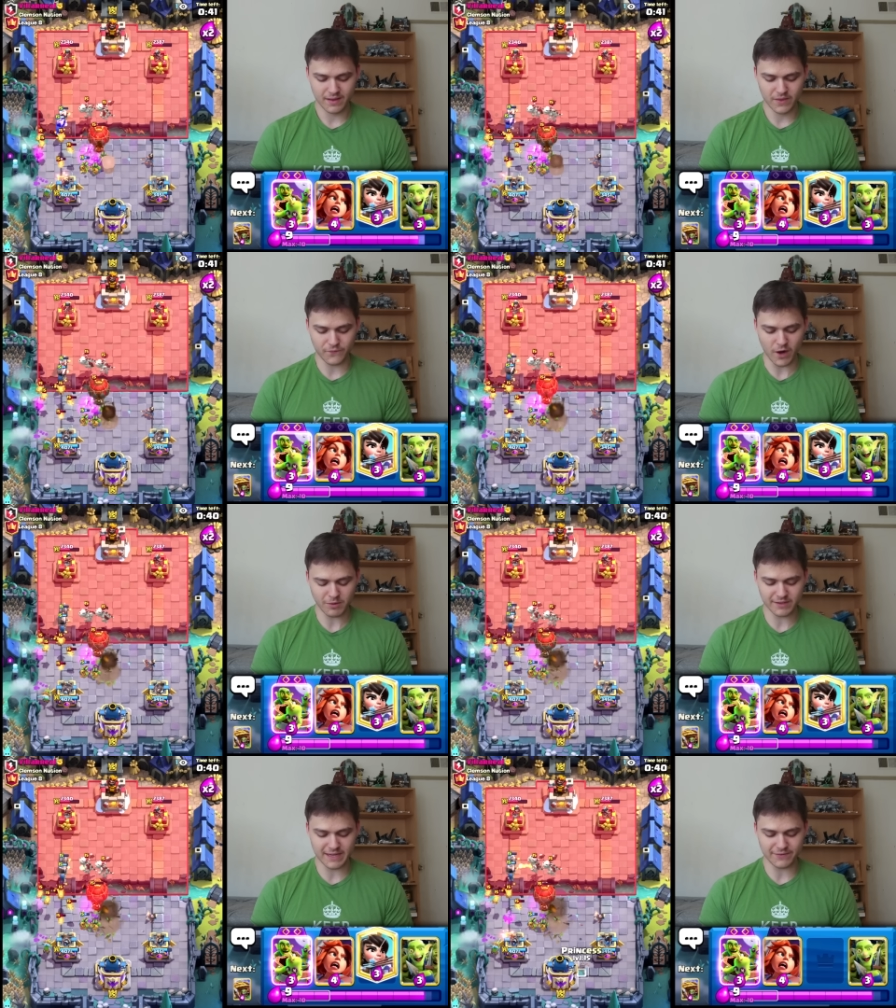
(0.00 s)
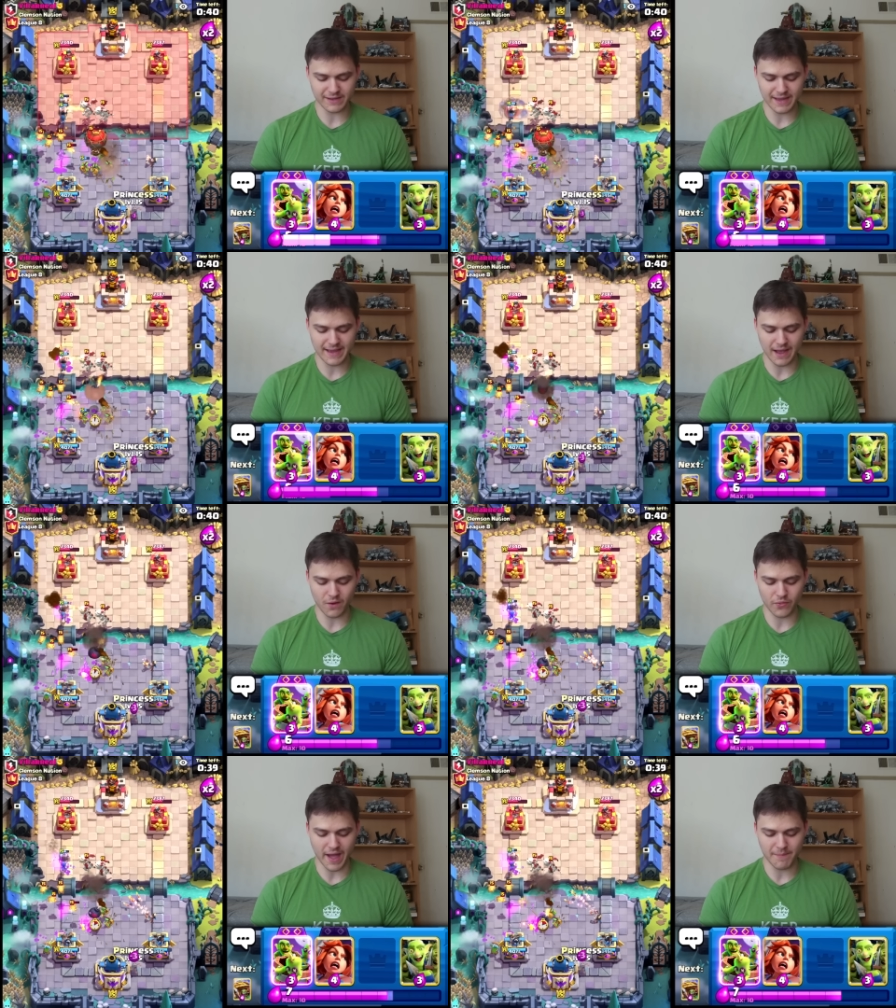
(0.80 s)
The Fireball didn't even take
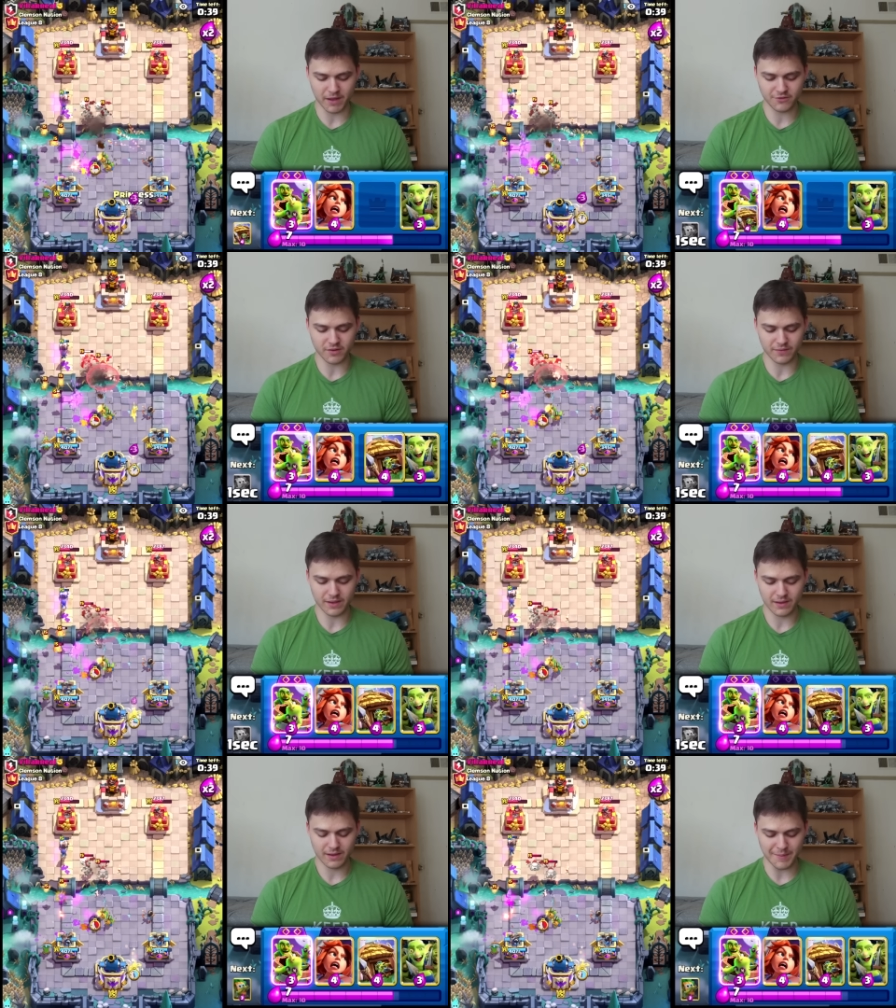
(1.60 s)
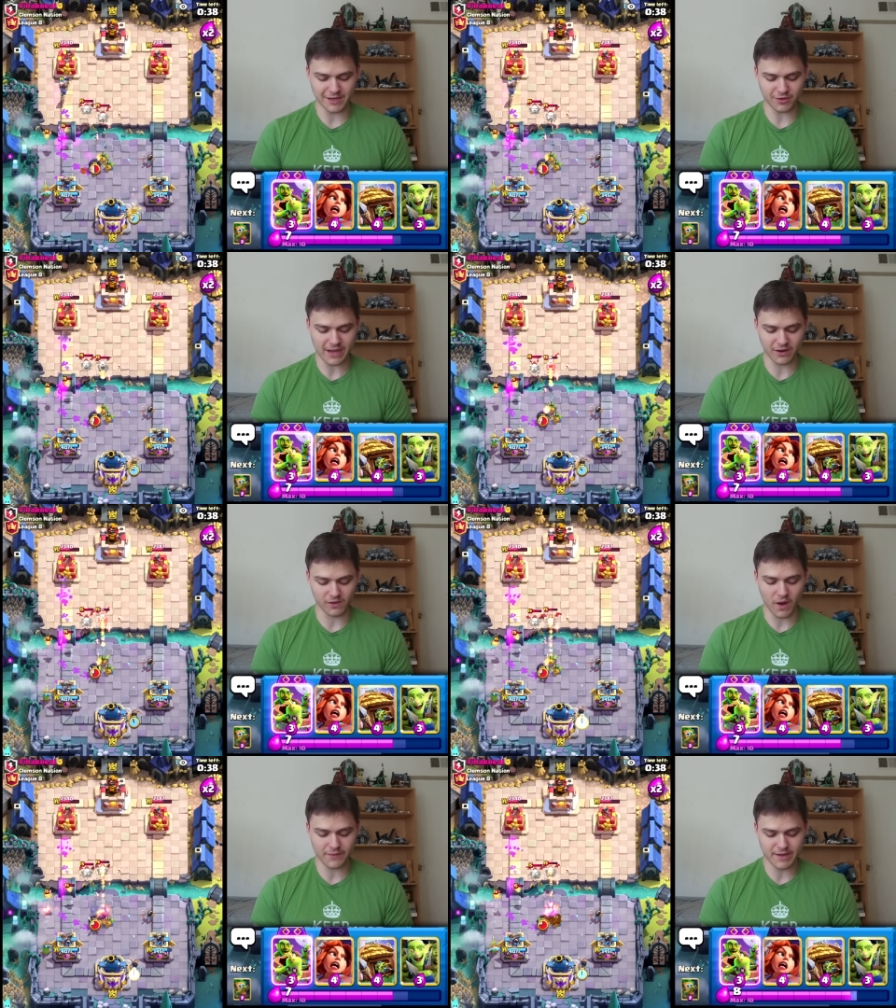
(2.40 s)
out that much of it. I mean, it took out a
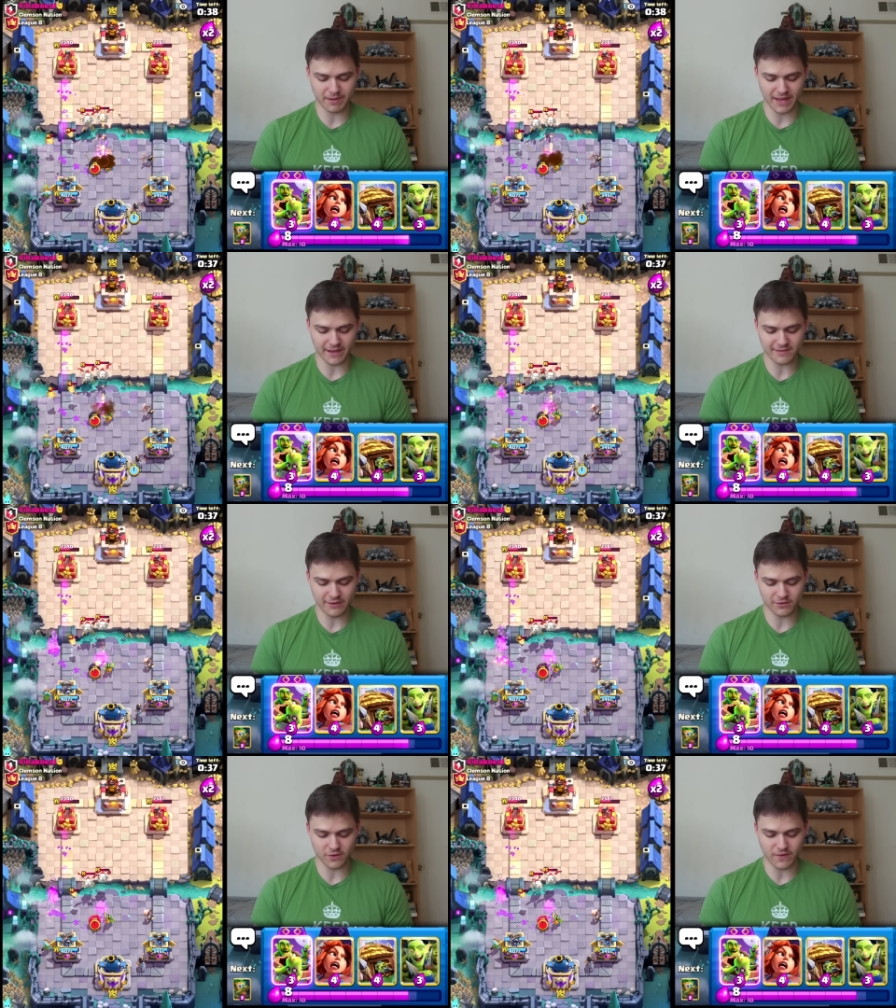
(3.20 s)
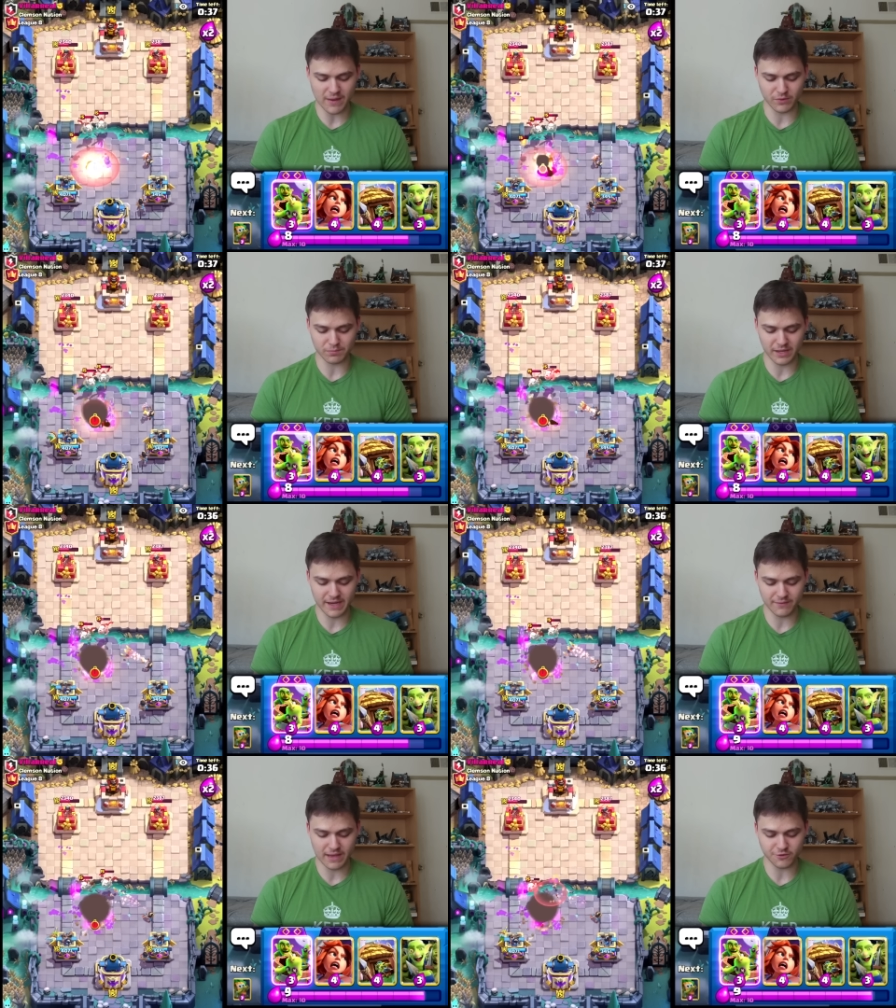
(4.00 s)
lot of it, but like it still survived with plenty
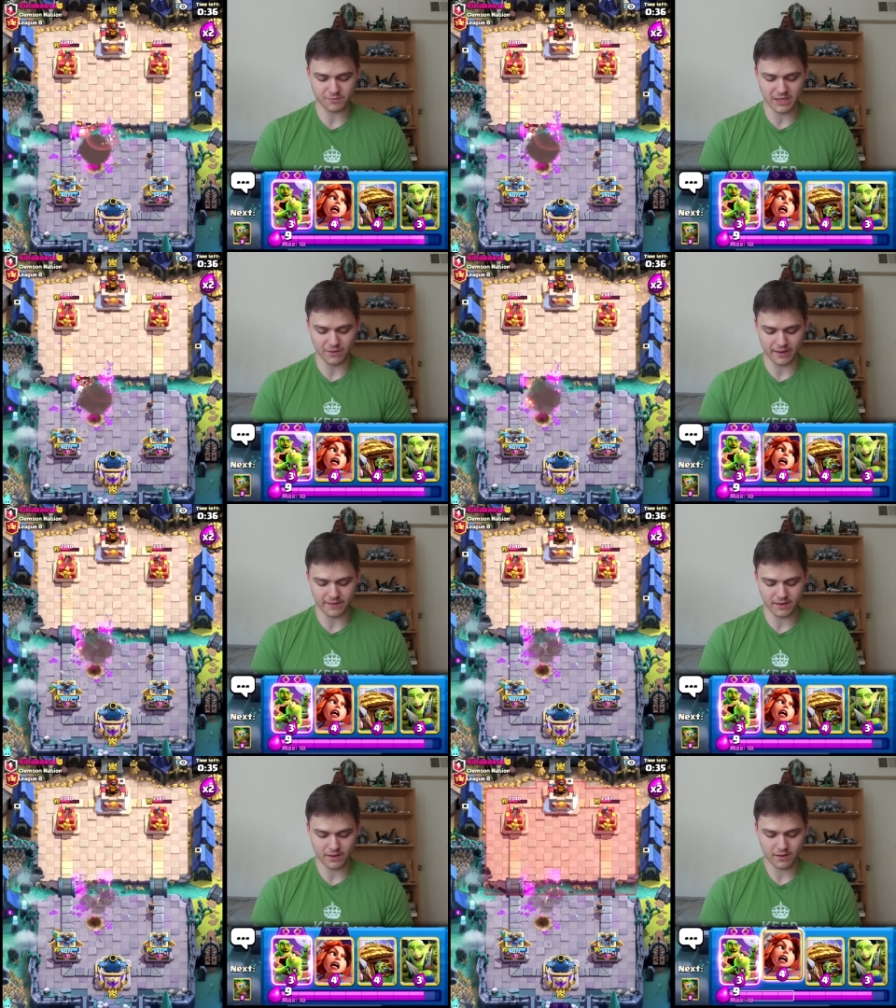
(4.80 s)
of HP right there.